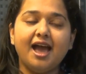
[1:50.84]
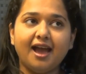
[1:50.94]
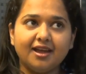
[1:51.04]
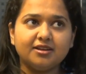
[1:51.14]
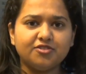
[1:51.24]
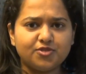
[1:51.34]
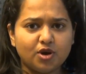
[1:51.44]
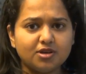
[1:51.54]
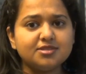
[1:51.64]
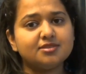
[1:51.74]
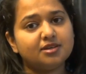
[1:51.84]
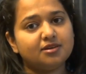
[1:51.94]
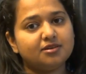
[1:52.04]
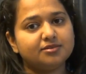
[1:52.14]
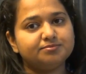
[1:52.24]
And of course,
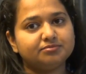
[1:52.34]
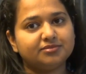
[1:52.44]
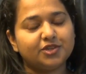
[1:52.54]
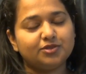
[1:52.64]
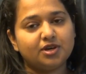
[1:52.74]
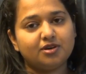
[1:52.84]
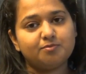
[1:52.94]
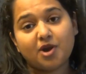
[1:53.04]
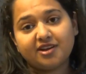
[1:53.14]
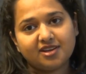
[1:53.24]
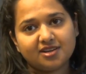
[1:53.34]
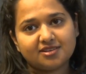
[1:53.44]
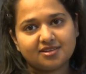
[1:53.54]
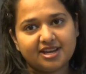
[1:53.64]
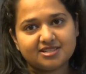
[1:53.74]
the
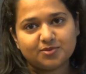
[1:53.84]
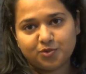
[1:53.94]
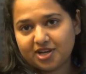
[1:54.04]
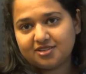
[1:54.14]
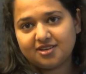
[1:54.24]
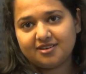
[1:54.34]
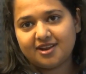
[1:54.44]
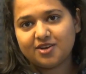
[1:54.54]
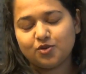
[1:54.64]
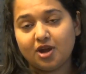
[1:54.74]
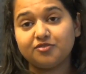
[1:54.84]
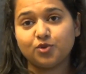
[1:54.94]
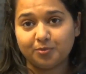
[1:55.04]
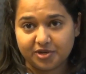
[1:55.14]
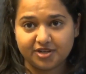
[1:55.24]
market gets updated and you have
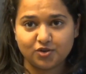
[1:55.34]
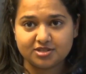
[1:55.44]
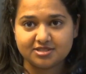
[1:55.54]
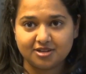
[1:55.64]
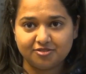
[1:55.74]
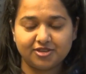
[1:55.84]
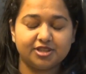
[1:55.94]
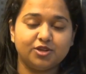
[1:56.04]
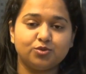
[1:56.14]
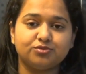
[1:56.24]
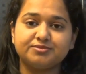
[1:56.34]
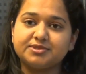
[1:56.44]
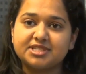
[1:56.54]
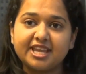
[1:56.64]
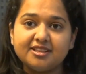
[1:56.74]
to update yourself with new
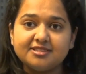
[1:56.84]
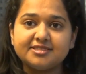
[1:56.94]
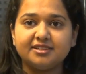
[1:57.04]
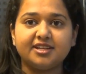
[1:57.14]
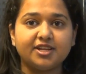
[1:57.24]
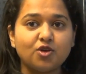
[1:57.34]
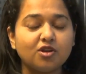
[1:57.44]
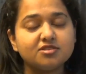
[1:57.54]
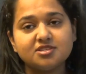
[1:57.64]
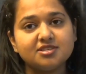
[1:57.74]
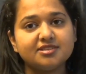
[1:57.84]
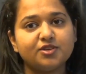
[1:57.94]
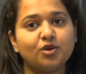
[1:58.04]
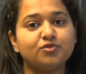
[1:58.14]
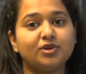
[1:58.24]
skills and technologies,
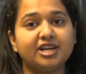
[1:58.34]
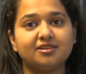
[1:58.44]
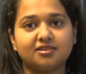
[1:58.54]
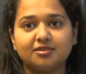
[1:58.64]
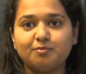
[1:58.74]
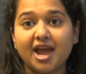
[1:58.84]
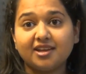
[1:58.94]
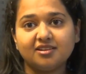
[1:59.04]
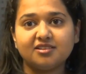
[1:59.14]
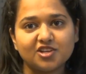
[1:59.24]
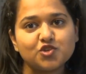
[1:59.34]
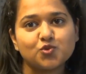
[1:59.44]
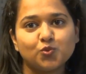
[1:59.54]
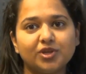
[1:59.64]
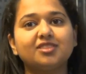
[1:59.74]
and you have to get back in
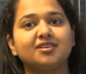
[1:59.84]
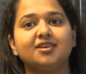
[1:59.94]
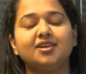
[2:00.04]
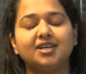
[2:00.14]
touch with